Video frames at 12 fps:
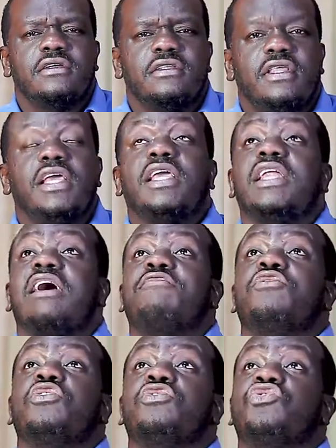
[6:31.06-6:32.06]
Thinking
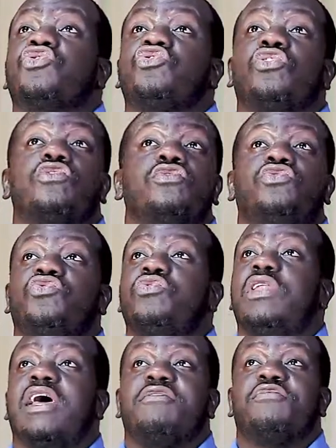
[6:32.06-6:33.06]
I've got to struggle
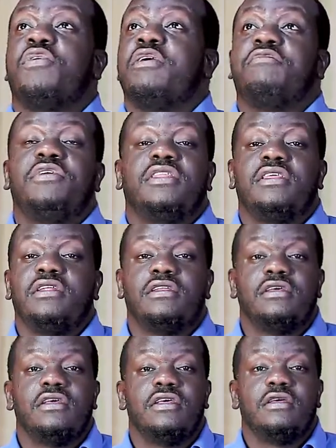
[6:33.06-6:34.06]
through life for everything.
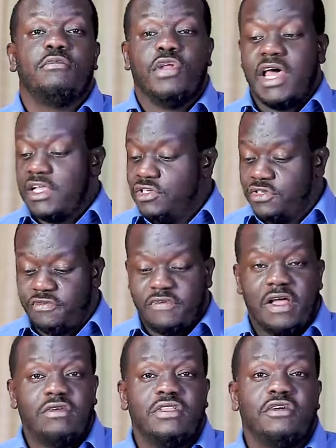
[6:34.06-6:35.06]
But I just
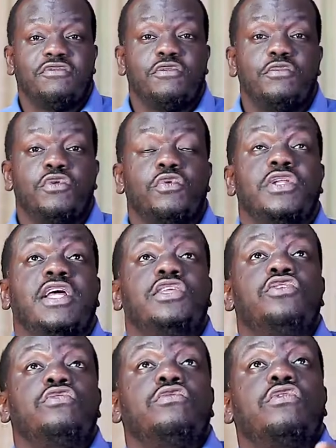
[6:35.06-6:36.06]
found out from your word that
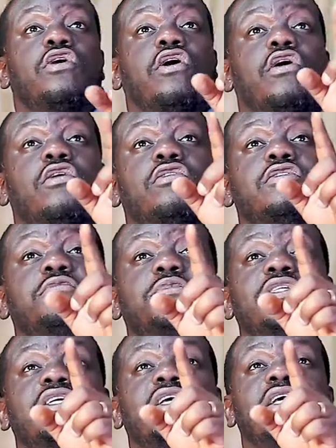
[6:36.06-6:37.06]
you called
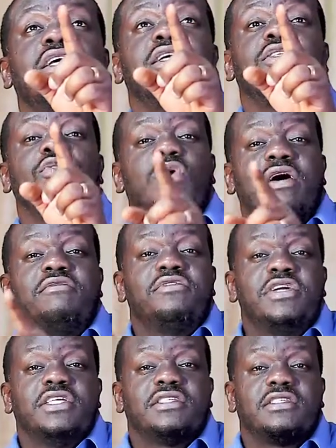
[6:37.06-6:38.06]
me to have
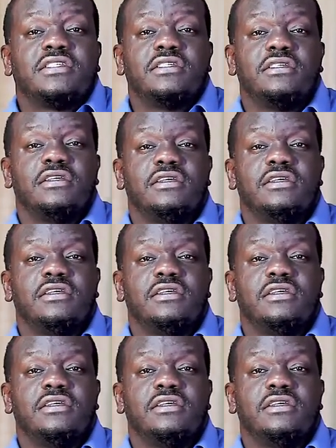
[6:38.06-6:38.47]
rest.